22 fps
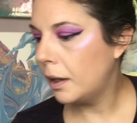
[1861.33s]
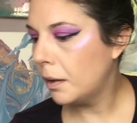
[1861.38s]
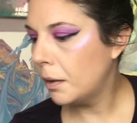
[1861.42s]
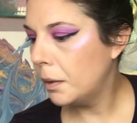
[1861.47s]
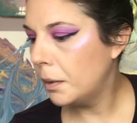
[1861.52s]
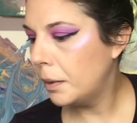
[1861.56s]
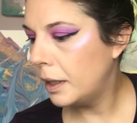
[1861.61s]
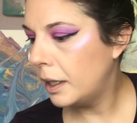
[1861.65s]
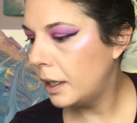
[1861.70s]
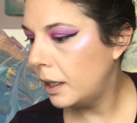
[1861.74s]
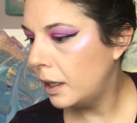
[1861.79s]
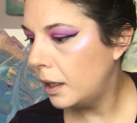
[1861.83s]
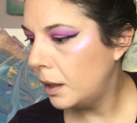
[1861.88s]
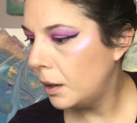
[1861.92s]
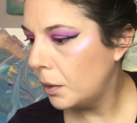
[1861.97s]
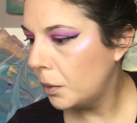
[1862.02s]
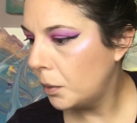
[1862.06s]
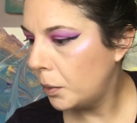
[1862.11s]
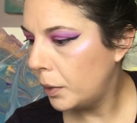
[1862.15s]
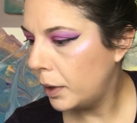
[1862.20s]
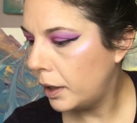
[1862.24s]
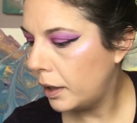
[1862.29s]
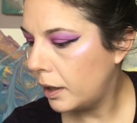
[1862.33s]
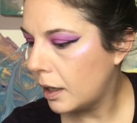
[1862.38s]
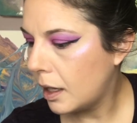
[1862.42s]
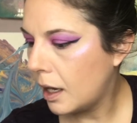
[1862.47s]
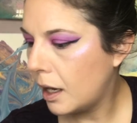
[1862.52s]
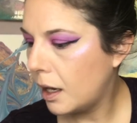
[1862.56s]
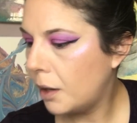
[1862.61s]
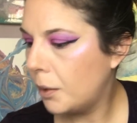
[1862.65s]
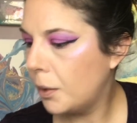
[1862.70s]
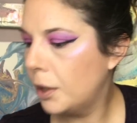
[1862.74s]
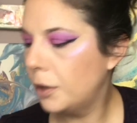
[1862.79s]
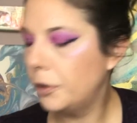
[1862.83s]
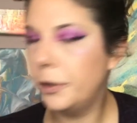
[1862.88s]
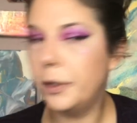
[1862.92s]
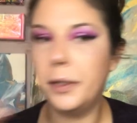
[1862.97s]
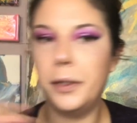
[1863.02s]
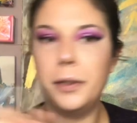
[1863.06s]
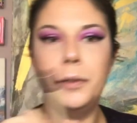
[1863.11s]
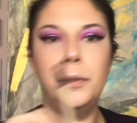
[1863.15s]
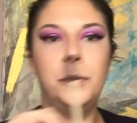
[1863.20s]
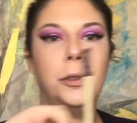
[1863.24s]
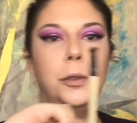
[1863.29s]
go in with our
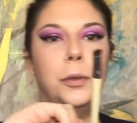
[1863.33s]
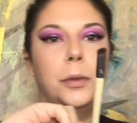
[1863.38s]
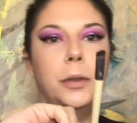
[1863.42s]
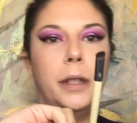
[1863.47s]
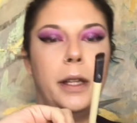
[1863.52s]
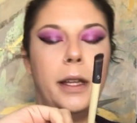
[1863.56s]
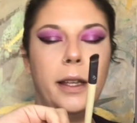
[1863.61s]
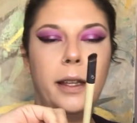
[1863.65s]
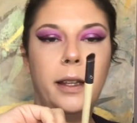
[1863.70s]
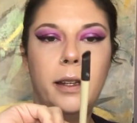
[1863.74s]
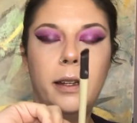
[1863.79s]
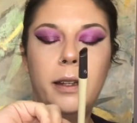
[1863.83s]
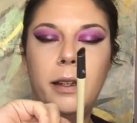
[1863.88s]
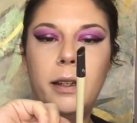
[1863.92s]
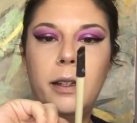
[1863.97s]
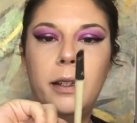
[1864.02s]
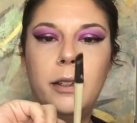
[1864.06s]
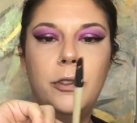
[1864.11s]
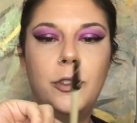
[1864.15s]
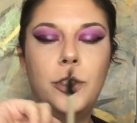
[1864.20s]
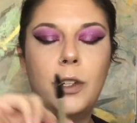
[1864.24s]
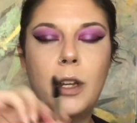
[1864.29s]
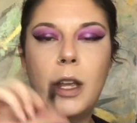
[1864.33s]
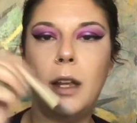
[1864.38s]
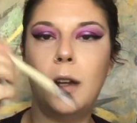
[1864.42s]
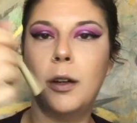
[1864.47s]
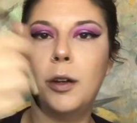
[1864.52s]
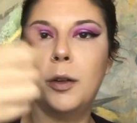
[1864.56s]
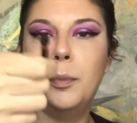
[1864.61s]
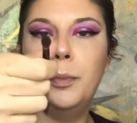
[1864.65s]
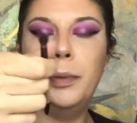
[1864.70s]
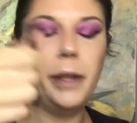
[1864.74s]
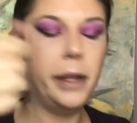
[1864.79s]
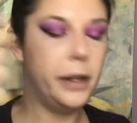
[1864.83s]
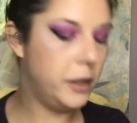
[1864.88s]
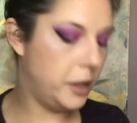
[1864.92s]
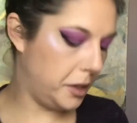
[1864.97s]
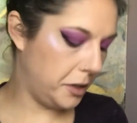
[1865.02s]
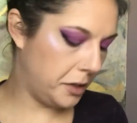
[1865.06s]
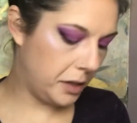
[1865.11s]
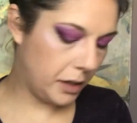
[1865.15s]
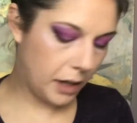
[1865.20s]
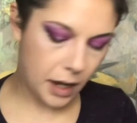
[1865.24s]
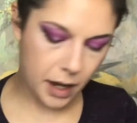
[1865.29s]
little dual-ended shader
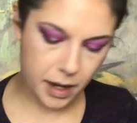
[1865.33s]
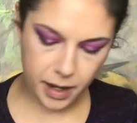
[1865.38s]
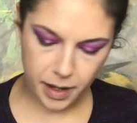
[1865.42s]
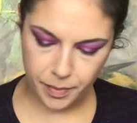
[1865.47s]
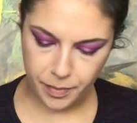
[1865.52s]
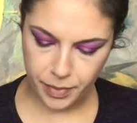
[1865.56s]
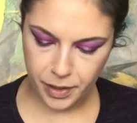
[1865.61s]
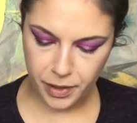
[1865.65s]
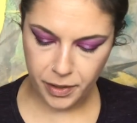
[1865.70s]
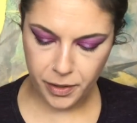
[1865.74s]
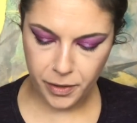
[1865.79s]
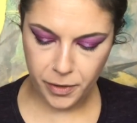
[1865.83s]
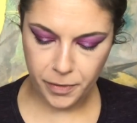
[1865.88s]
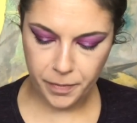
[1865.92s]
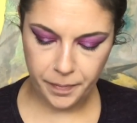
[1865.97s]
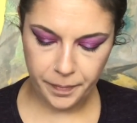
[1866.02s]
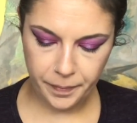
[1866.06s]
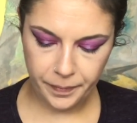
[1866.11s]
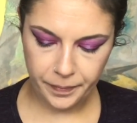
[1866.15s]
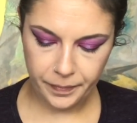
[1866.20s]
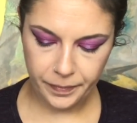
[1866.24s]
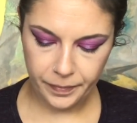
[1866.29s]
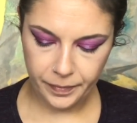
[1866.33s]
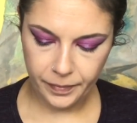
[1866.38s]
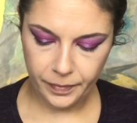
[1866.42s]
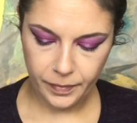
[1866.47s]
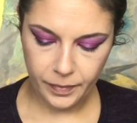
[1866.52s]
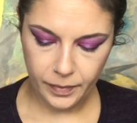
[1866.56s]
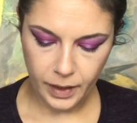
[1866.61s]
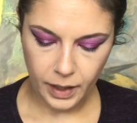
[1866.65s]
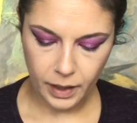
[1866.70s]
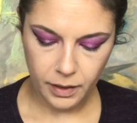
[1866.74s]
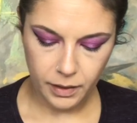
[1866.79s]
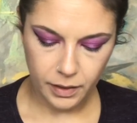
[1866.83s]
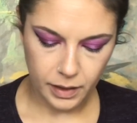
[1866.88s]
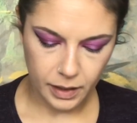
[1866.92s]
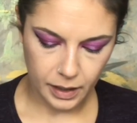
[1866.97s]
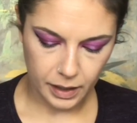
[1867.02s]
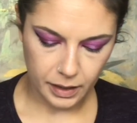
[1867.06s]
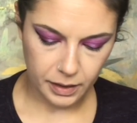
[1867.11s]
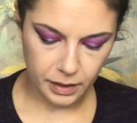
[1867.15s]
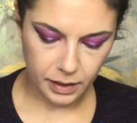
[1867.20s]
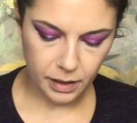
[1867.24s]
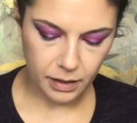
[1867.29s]
blender combo.
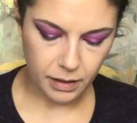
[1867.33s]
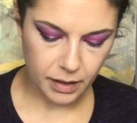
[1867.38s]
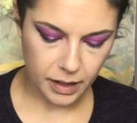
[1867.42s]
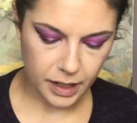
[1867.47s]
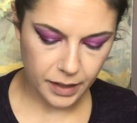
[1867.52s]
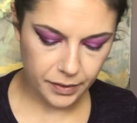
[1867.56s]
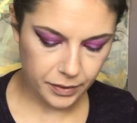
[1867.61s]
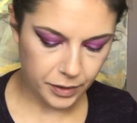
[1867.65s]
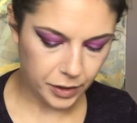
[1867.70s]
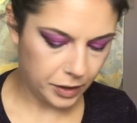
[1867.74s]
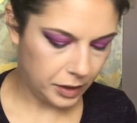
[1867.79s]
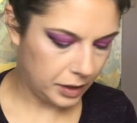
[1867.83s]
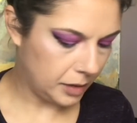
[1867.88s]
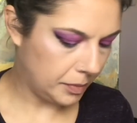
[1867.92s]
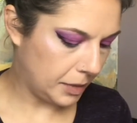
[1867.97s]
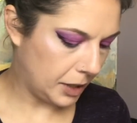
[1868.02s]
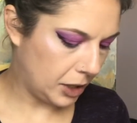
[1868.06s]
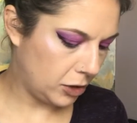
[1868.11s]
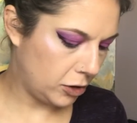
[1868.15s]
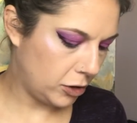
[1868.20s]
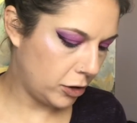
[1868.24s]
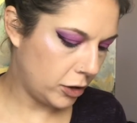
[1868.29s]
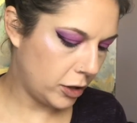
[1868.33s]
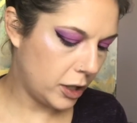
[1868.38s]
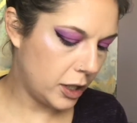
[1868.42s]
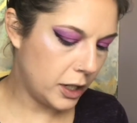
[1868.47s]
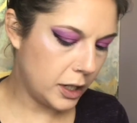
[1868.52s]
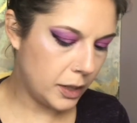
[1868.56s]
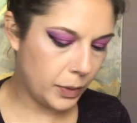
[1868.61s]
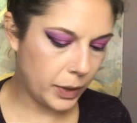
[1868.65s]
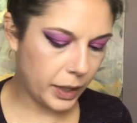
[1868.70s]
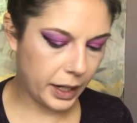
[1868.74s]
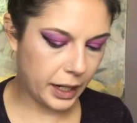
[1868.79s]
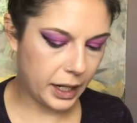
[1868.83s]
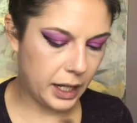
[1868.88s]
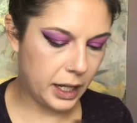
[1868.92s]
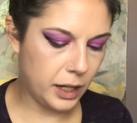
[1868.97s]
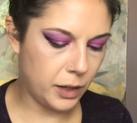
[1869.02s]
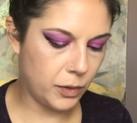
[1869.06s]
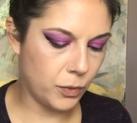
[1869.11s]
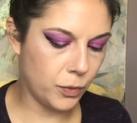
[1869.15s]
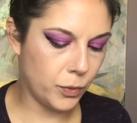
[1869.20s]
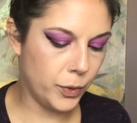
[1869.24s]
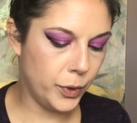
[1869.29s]
Dust it off just to make sure. We're going to
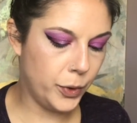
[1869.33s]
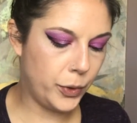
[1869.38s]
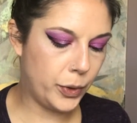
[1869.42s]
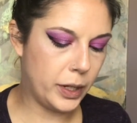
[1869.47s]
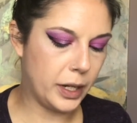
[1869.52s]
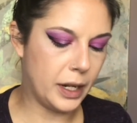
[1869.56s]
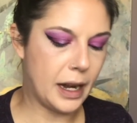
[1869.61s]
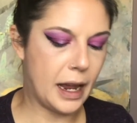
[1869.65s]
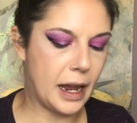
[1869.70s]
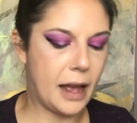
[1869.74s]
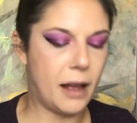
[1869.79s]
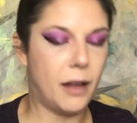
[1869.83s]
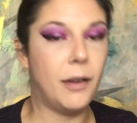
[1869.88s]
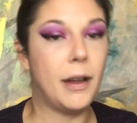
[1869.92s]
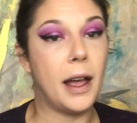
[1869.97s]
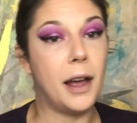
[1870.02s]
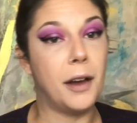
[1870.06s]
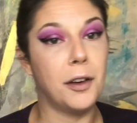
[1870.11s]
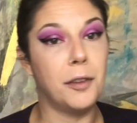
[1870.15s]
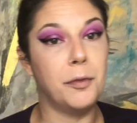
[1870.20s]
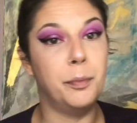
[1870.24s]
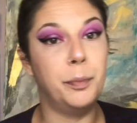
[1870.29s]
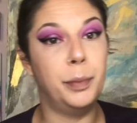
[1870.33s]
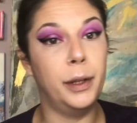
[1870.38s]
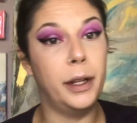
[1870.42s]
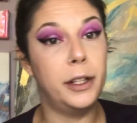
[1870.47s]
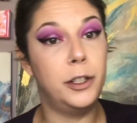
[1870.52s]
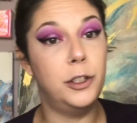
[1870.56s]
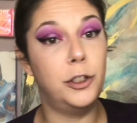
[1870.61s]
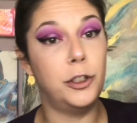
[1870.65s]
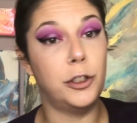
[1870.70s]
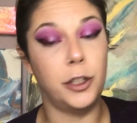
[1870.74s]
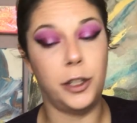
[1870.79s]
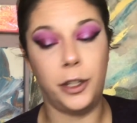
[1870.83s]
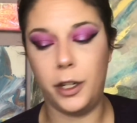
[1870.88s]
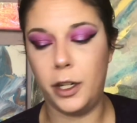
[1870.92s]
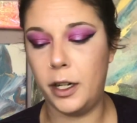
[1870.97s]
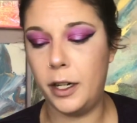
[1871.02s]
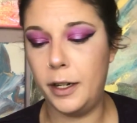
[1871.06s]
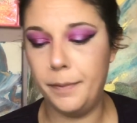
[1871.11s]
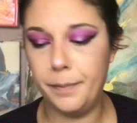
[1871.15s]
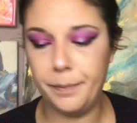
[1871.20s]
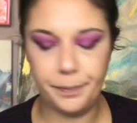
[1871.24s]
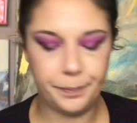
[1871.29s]
hit Root Canal out of Blood
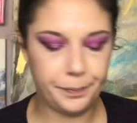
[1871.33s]
Sugar.